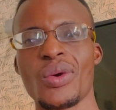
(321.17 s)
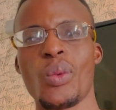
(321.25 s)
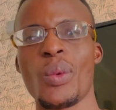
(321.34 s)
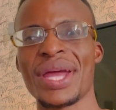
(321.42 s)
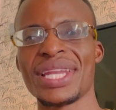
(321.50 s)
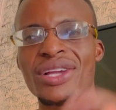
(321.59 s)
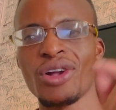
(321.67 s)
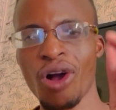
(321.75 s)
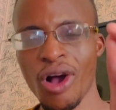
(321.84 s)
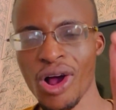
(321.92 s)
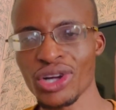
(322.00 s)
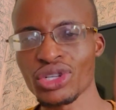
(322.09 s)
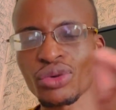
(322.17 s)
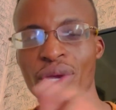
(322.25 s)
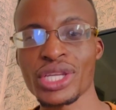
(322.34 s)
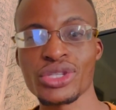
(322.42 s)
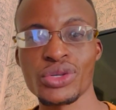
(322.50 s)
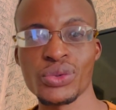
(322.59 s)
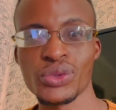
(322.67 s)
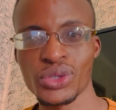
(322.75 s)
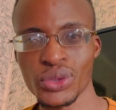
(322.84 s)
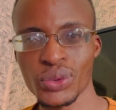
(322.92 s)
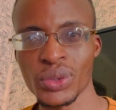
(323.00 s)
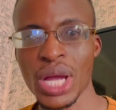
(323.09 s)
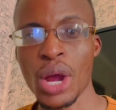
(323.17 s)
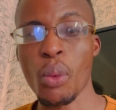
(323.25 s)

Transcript: when god rescues you